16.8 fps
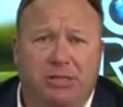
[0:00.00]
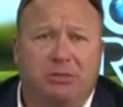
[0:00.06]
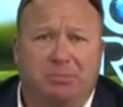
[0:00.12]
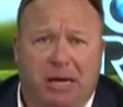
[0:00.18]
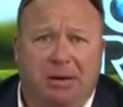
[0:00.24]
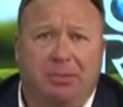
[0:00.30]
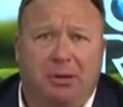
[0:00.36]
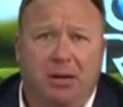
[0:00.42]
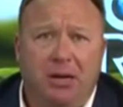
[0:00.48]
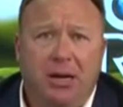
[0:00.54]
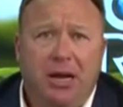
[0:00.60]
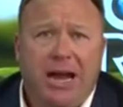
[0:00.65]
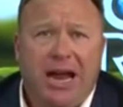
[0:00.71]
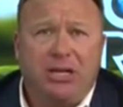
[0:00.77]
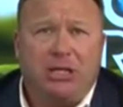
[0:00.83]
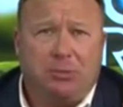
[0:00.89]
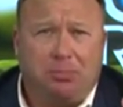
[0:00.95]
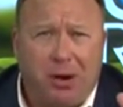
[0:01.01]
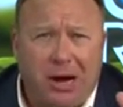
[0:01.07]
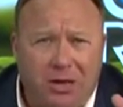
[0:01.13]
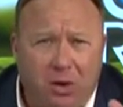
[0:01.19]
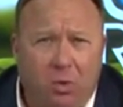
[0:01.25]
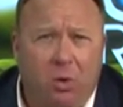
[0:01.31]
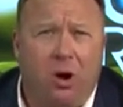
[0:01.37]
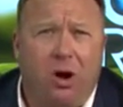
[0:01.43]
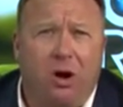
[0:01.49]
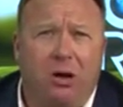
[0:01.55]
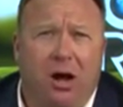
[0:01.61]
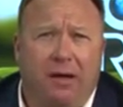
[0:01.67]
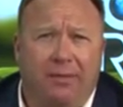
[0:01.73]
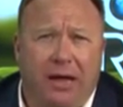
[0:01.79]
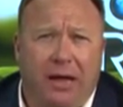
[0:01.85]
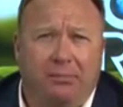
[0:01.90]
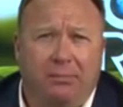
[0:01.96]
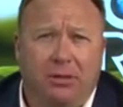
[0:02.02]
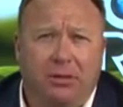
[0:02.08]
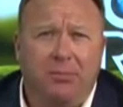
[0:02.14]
these people and spread the word on them,